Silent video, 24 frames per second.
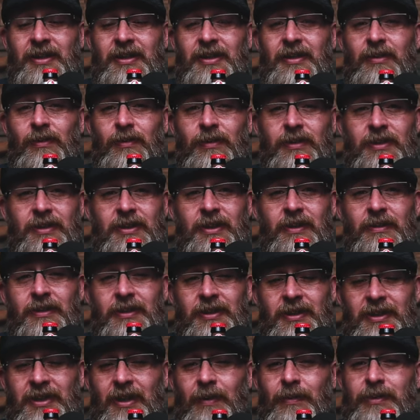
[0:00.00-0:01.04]
Dude,
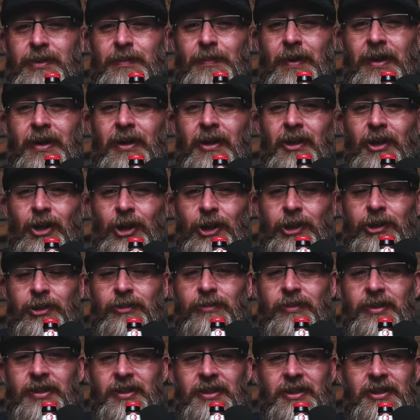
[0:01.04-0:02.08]
seriously, that was about
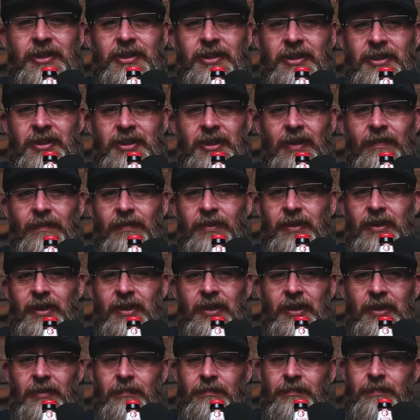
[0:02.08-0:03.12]

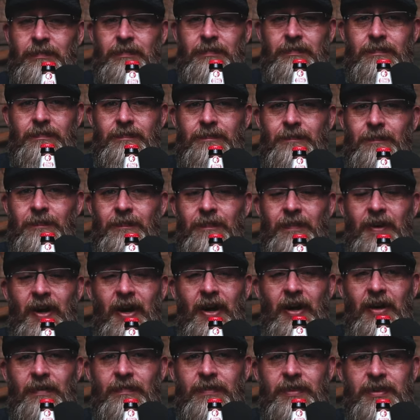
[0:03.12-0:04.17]

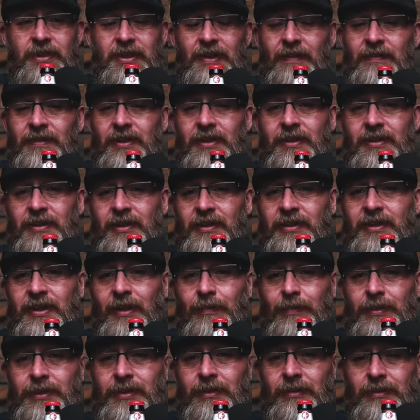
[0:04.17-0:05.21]
175 or 76
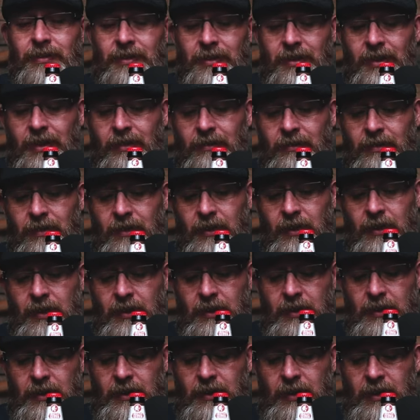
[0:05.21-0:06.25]
episodes ago.
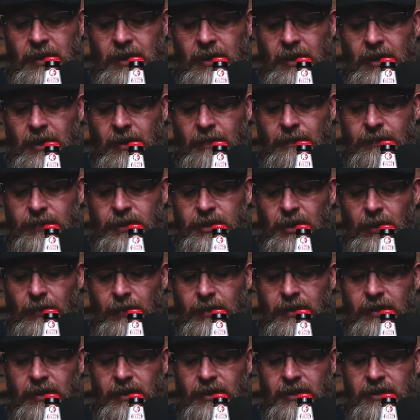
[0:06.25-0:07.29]
So
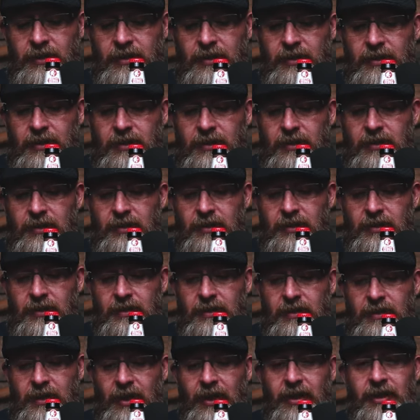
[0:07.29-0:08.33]
it's,
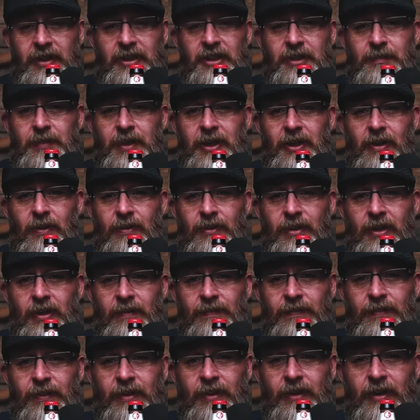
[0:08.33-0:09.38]
yeah, this has been going on
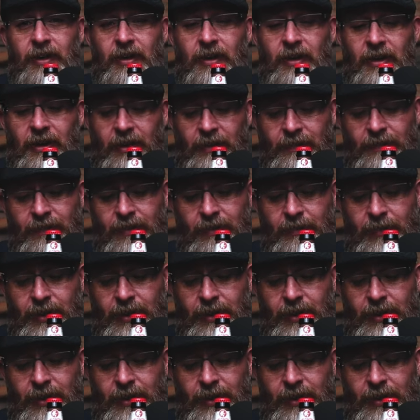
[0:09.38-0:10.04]
for a